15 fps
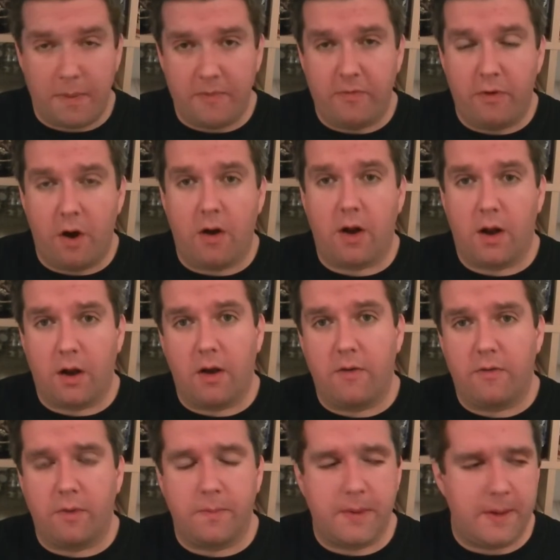Frog. I got it
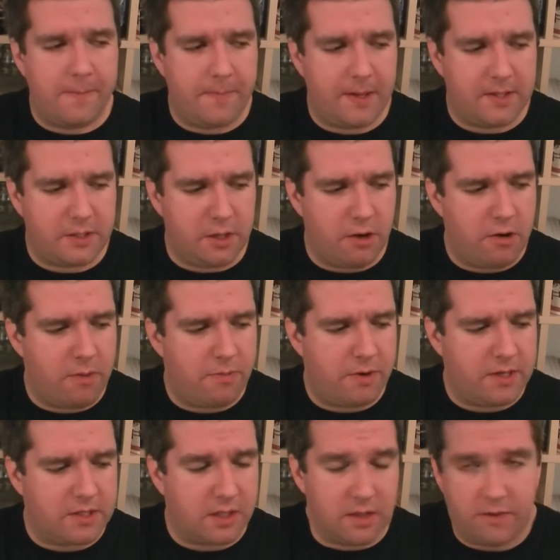from Beers of Europe
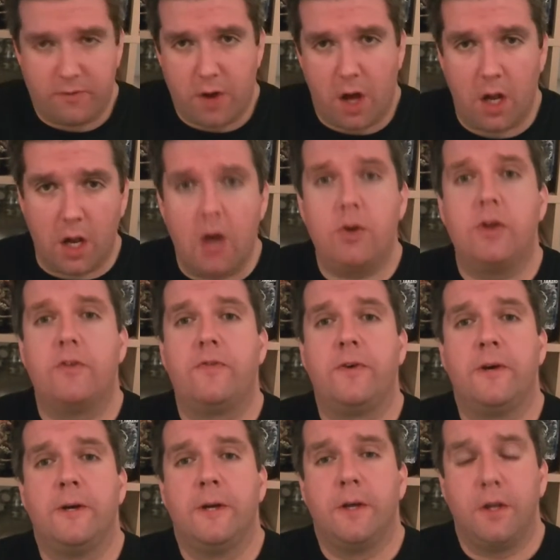recently. They've got a load of
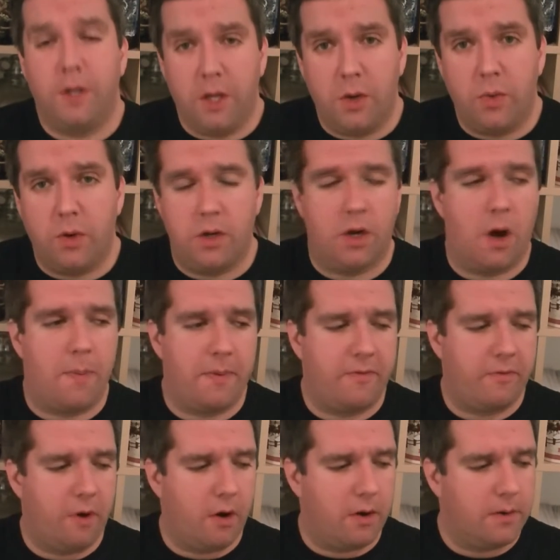new Hopping
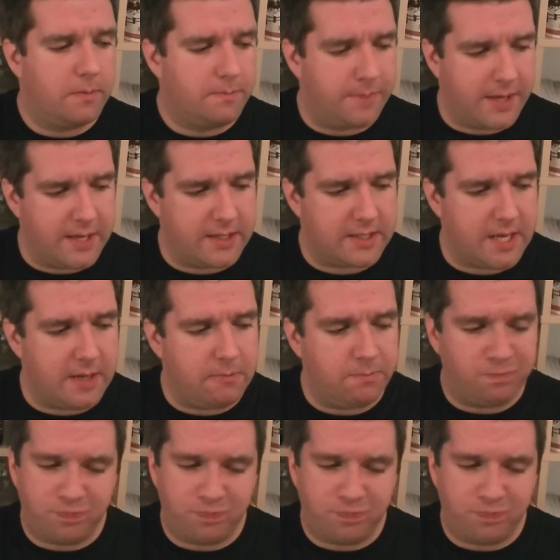Frog beers in.